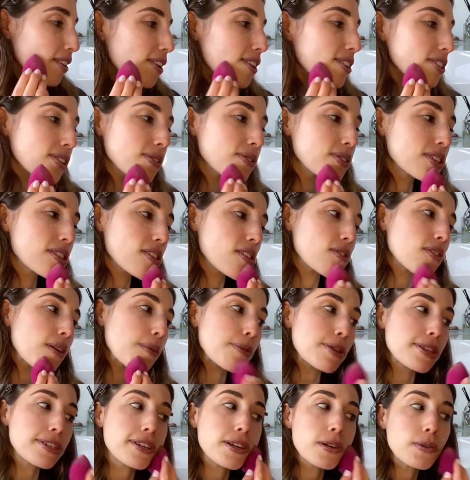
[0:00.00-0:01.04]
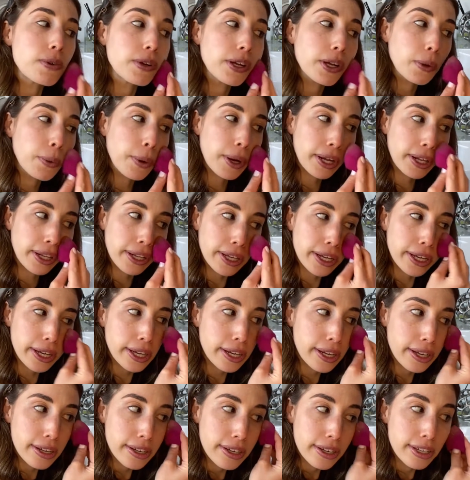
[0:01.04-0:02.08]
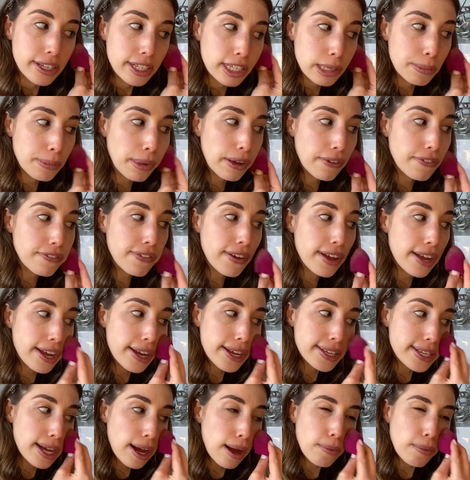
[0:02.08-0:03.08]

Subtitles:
I'm just gonna rub this in really quickly to my face.